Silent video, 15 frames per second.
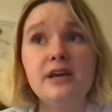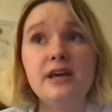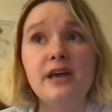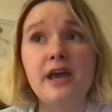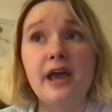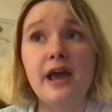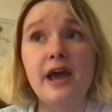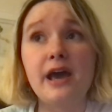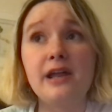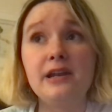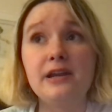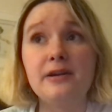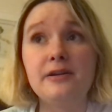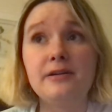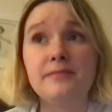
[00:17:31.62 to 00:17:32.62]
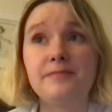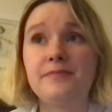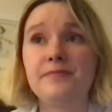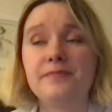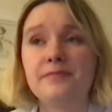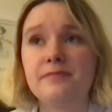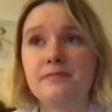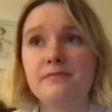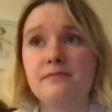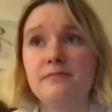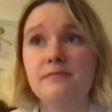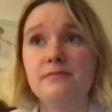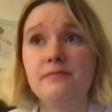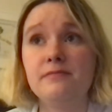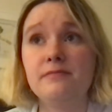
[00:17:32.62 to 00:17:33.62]
And
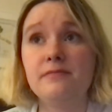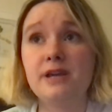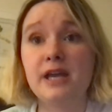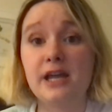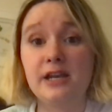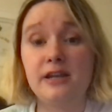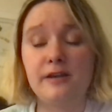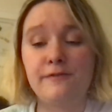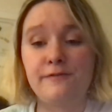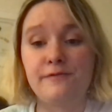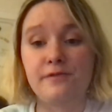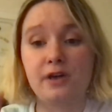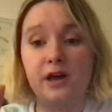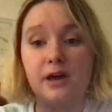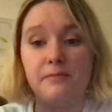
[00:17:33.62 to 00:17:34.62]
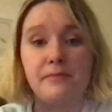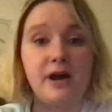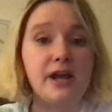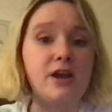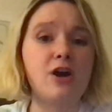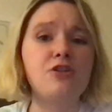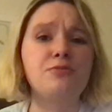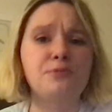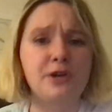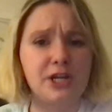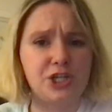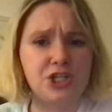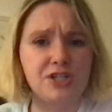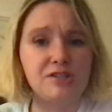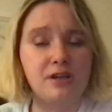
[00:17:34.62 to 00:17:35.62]
if my other
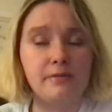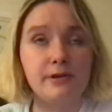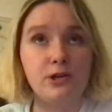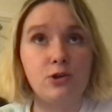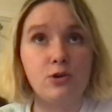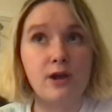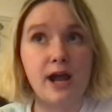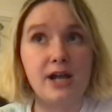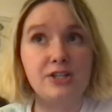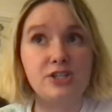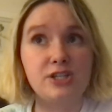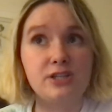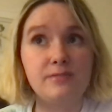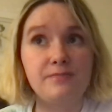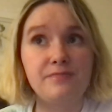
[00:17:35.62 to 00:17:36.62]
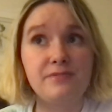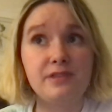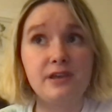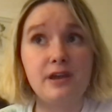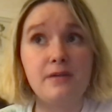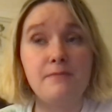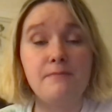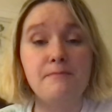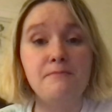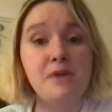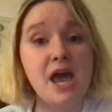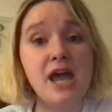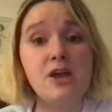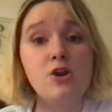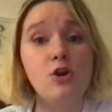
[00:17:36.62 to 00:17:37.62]
prediction is going to be correct, it
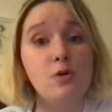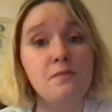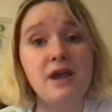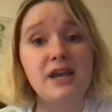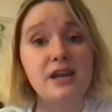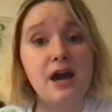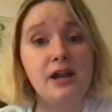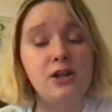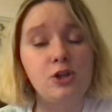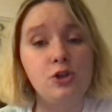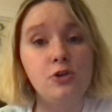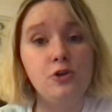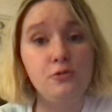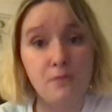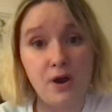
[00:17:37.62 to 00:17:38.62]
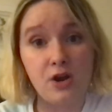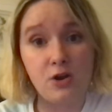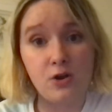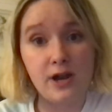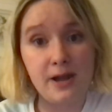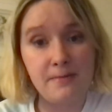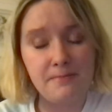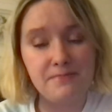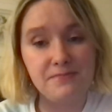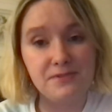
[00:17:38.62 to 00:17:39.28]
may or may not include Margarete